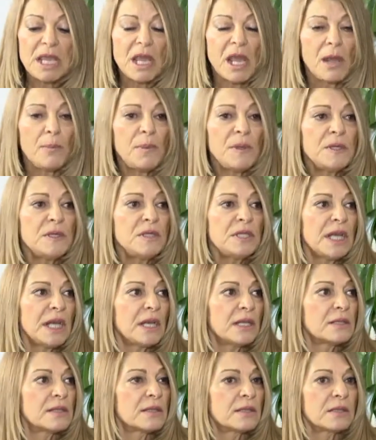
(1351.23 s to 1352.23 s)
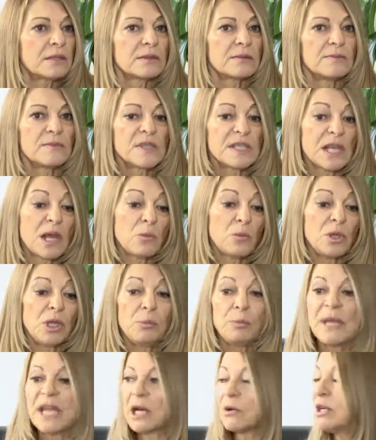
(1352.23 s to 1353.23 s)
happen that some will
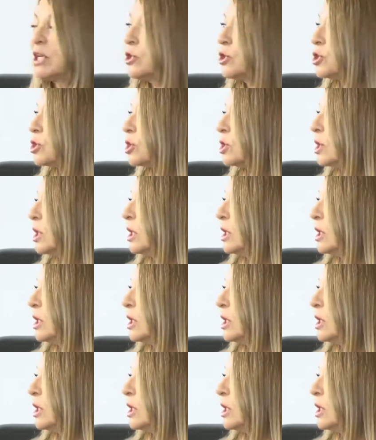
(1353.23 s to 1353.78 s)
perish.